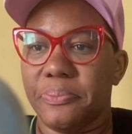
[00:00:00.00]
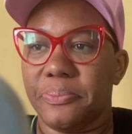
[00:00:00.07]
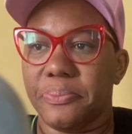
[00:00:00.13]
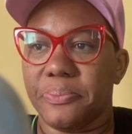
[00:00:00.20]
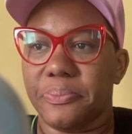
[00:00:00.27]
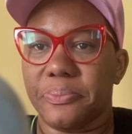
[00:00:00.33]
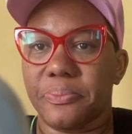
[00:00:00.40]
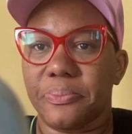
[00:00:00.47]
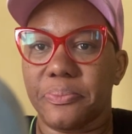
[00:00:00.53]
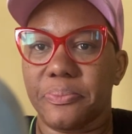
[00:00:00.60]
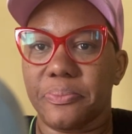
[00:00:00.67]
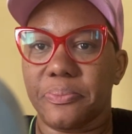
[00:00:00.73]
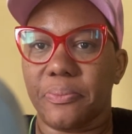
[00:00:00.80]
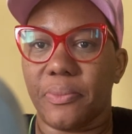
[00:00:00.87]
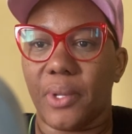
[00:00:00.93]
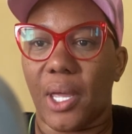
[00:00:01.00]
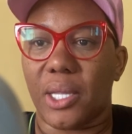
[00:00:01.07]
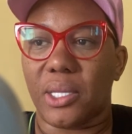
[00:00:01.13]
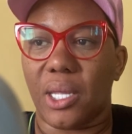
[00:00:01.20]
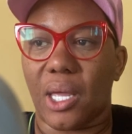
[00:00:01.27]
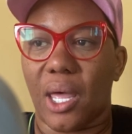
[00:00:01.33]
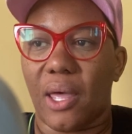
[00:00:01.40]
yeah, I
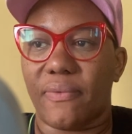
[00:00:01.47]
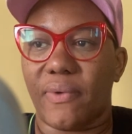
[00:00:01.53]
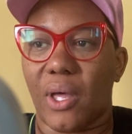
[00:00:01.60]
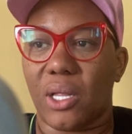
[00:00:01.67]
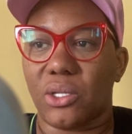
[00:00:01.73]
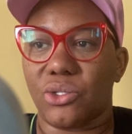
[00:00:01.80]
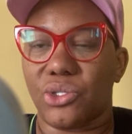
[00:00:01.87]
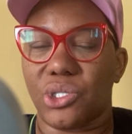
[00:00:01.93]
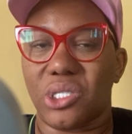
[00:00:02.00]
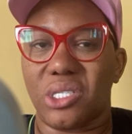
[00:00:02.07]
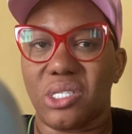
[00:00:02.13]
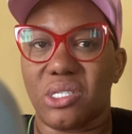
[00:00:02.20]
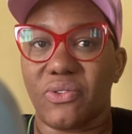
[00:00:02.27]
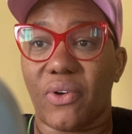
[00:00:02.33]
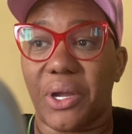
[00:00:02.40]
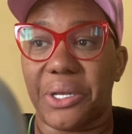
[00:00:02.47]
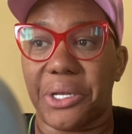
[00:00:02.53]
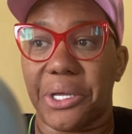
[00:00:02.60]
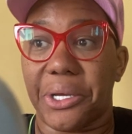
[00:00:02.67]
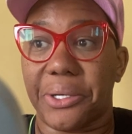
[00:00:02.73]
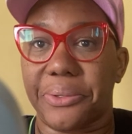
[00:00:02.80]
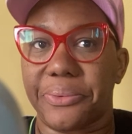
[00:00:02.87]
think I have allergies right
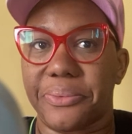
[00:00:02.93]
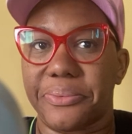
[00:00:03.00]
now.